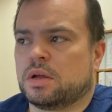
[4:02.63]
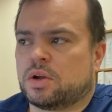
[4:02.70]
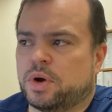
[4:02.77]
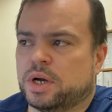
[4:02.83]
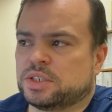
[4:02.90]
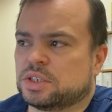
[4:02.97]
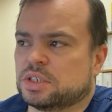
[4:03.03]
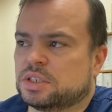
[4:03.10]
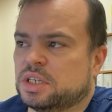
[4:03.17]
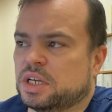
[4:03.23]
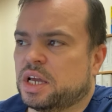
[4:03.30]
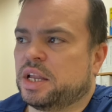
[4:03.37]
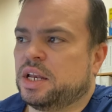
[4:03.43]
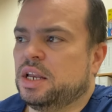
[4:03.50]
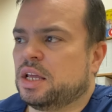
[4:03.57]
Question
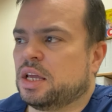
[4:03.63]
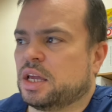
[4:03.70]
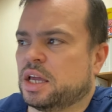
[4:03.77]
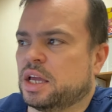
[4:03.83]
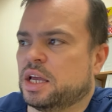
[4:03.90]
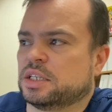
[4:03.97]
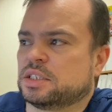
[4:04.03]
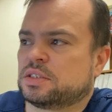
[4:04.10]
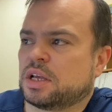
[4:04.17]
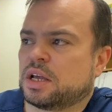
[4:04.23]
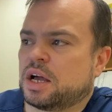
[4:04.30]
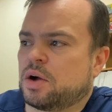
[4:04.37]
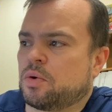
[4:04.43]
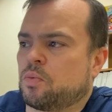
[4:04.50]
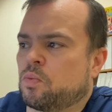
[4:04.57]
10 is,
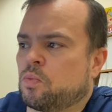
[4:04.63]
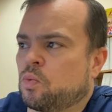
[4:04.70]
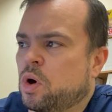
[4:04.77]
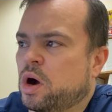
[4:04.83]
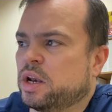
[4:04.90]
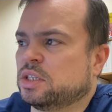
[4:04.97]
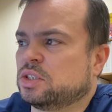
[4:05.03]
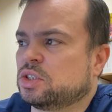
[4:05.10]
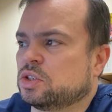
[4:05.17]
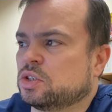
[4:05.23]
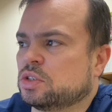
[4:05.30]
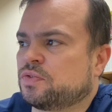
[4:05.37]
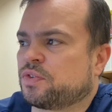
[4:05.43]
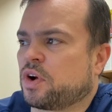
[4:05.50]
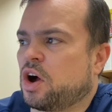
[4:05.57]
what is
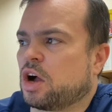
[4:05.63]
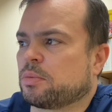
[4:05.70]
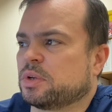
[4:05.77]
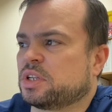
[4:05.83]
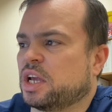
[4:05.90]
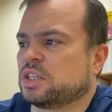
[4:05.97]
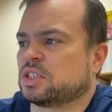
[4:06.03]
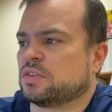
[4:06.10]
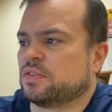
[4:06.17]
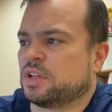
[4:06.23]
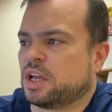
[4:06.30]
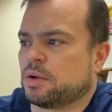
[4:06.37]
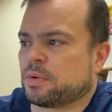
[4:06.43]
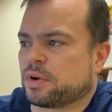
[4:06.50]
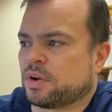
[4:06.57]
used for augmentation of
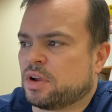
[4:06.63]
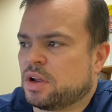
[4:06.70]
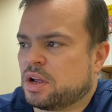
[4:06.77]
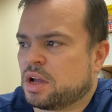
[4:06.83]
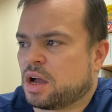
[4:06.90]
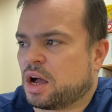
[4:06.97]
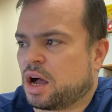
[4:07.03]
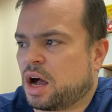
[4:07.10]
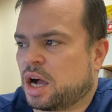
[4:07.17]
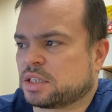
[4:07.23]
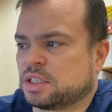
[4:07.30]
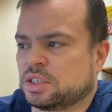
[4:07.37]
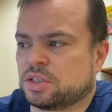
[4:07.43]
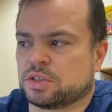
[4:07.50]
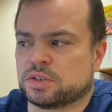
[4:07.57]
labor?
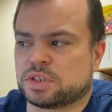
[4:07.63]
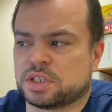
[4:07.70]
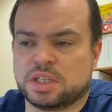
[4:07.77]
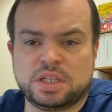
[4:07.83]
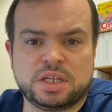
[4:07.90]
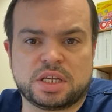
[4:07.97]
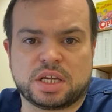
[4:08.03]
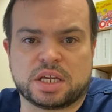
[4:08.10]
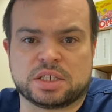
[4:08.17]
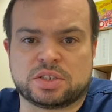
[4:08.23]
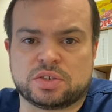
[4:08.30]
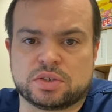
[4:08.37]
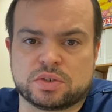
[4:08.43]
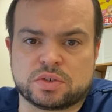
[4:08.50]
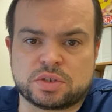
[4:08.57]
Oxytocin
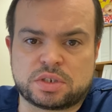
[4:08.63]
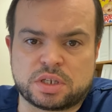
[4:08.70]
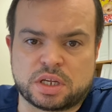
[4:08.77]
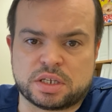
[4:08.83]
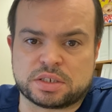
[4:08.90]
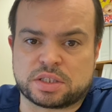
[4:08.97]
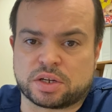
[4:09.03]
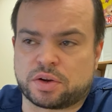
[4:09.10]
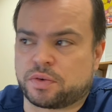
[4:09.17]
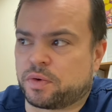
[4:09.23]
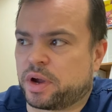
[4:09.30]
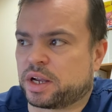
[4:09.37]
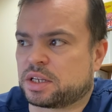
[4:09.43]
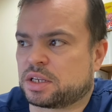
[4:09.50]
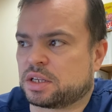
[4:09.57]
is the
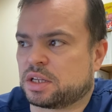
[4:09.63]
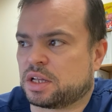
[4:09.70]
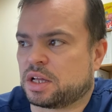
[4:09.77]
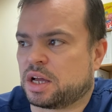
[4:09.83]
correct